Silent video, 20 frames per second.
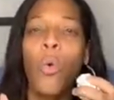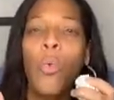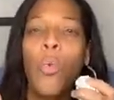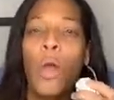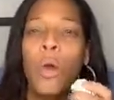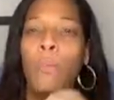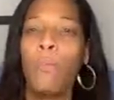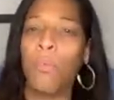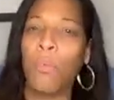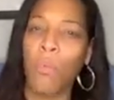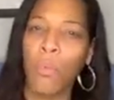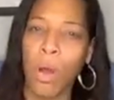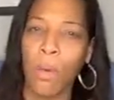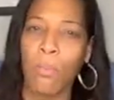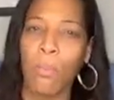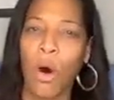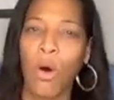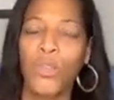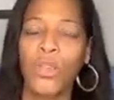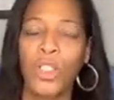
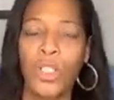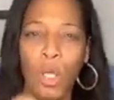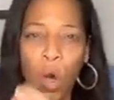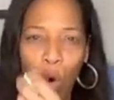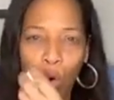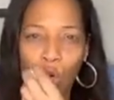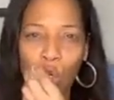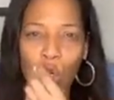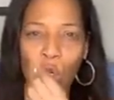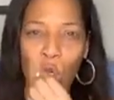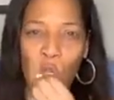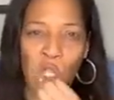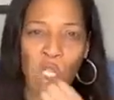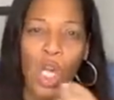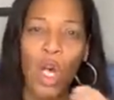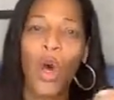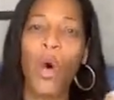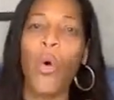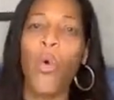we're both soldiers,